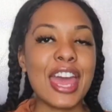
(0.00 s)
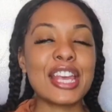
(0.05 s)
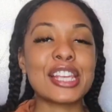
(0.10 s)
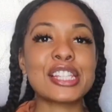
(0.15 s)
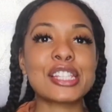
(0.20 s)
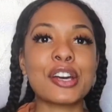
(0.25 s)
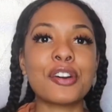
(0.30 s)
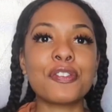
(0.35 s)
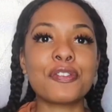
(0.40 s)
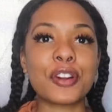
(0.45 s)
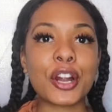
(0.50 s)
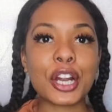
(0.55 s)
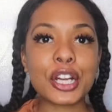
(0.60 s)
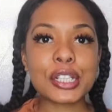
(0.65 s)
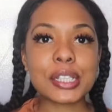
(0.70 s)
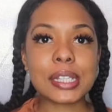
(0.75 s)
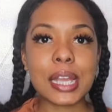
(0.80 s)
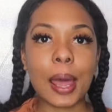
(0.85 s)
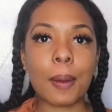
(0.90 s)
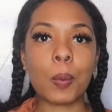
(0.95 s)
So
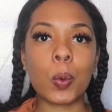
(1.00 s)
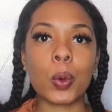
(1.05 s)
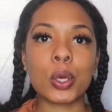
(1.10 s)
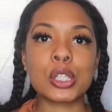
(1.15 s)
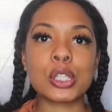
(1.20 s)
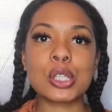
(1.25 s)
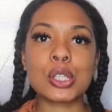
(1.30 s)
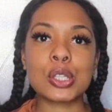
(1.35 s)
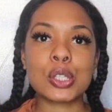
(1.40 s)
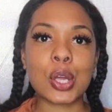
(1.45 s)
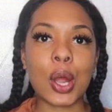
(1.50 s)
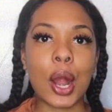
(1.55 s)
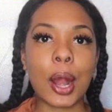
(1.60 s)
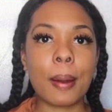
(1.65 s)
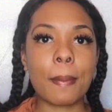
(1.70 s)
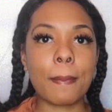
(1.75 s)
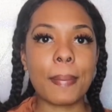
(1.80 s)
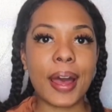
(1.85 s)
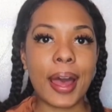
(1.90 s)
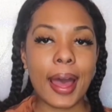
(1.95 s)
first I'm going to
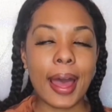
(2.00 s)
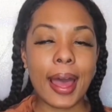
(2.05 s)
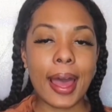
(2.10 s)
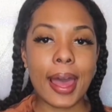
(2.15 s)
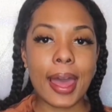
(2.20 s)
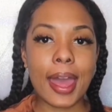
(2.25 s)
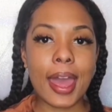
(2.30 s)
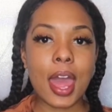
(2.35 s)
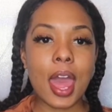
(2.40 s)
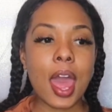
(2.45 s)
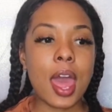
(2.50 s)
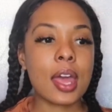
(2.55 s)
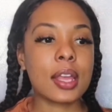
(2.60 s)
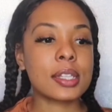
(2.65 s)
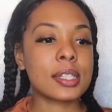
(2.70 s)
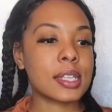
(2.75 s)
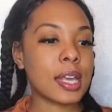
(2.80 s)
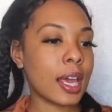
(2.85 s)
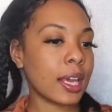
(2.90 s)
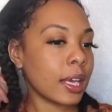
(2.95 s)
start by
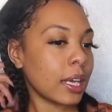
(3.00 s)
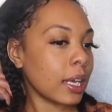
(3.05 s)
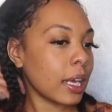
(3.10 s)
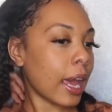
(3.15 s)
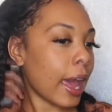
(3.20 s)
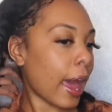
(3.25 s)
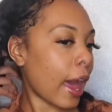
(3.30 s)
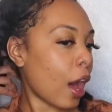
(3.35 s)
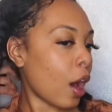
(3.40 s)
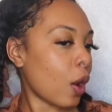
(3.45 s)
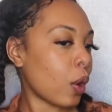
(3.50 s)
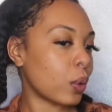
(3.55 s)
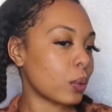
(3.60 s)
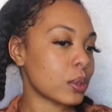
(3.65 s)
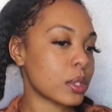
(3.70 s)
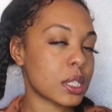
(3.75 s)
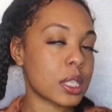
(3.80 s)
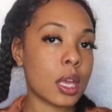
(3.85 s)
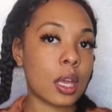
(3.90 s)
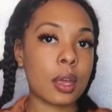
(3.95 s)
taking
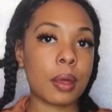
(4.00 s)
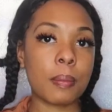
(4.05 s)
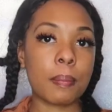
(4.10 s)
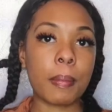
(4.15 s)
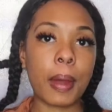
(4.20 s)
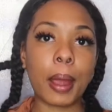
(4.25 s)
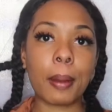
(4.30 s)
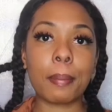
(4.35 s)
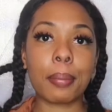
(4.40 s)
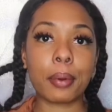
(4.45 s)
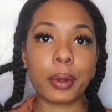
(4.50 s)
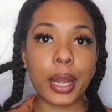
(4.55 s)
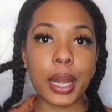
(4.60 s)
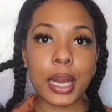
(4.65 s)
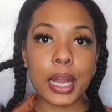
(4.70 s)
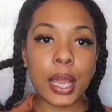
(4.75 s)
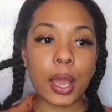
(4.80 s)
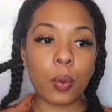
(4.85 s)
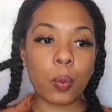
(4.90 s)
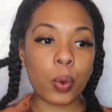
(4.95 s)
out my
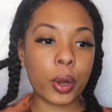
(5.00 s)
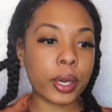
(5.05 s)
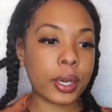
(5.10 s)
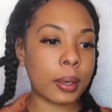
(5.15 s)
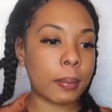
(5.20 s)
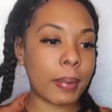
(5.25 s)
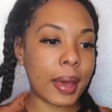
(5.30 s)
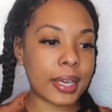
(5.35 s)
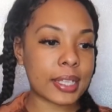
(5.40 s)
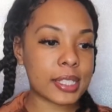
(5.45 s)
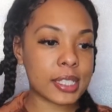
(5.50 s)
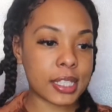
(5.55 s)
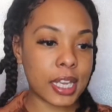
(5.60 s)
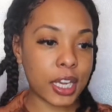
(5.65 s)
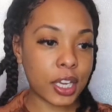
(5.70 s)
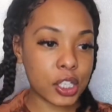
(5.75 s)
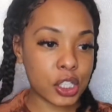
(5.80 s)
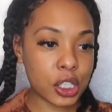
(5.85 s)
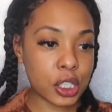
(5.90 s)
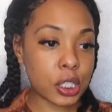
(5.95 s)
braid and working by
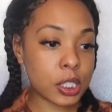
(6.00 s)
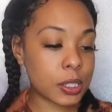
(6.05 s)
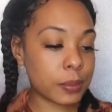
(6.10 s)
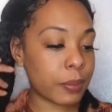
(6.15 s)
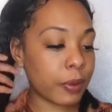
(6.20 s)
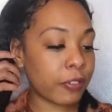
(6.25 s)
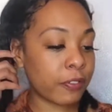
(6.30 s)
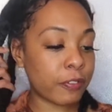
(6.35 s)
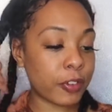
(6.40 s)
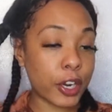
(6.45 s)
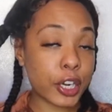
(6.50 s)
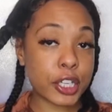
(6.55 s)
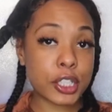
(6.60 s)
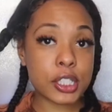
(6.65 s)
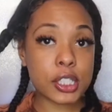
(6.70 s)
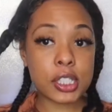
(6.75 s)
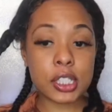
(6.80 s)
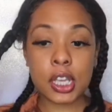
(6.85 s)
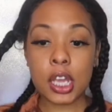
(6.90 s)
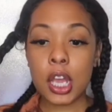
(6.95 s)
sections. But
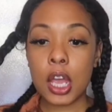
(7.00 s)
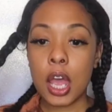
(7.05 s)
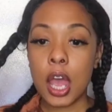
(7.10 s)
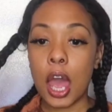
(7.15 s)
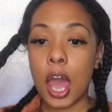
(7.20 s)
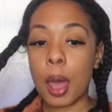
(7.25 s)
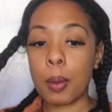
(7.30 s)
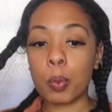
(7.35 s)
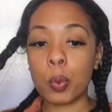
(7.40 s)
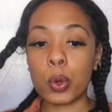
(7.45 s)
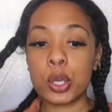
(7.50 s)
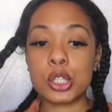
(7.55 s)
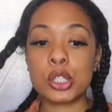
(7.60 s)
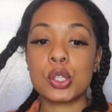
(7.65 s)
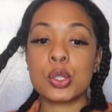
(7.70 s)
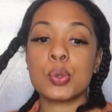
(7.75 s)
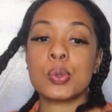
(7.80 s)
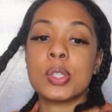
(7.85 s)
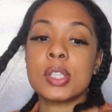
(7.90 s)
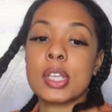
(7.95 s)
first I'm going
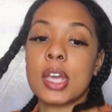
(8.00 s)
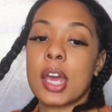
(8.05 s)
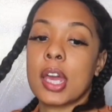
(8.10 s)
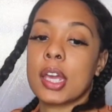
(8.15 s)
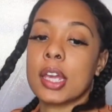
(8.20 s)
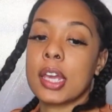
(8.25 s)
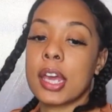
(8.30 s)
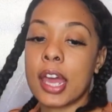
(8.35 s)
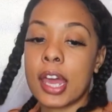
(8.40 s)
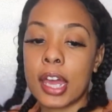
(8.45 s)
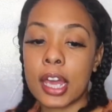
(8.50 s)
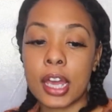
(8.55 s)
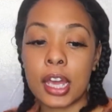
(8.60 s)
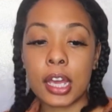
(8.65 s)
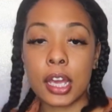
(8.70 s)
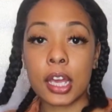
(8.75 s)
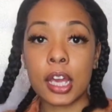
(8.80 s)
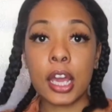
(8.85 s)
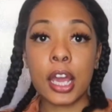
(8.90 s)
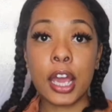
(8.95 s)
to take
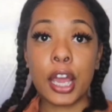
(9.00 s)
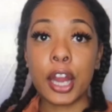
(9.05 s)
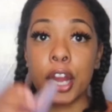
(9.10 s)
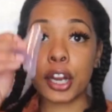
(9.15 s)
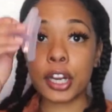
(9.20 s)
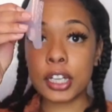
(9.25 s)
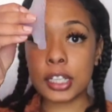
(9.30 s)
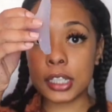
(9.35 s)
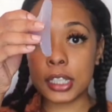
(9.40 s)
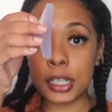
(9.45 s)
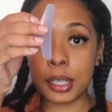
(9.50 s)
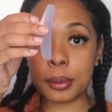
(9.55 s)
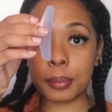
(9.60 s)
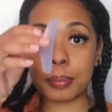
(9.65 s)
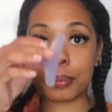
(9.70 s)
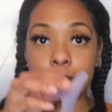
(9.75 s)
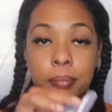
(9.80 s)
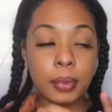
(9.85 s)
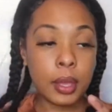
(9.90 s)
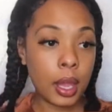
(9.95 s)
a hair
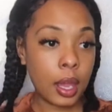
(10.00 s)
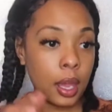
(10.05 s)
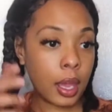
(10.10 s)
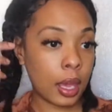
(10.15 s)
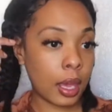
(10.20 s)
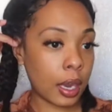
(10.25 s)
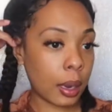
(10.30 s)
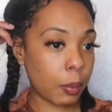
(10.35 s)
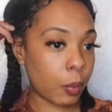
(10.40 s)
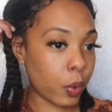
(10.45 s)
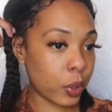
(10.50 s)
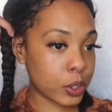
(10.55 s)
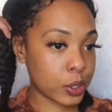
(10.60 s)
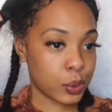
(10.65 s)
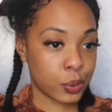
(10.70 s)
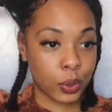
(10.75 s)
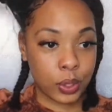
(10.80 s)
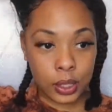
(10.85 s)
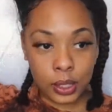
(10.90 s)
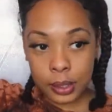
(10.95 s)
clip and I'm going
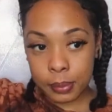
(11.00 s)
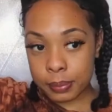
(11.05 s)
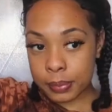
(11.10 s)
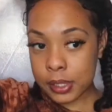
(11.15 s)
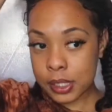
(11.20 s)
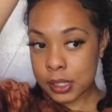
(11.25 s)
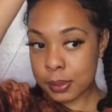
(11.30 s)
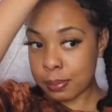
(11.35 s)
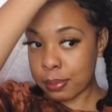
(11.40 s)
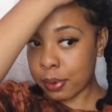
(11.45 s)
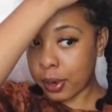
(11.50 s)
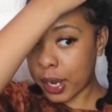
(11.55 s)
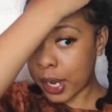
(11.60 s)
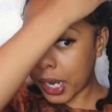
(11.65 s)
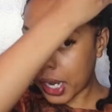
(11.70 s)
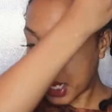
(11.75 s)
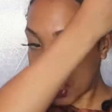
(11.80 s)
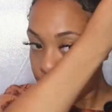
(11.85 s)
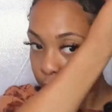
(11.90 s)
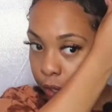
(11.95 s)
to clip this
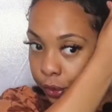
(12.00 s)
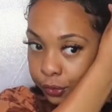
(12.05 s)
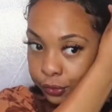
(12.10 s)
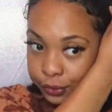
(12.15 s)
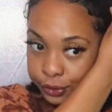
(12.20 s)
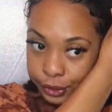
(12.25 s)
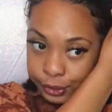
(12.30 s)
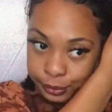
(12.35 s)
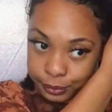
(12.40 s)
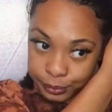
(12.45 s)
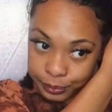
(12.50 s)
braid over.